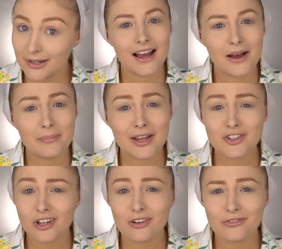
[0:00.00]
But in
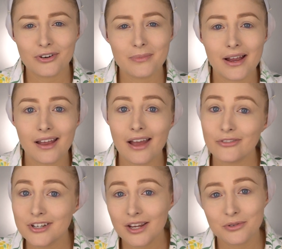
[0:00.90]
general, for my
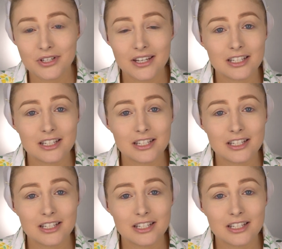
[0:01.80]
everyday routine,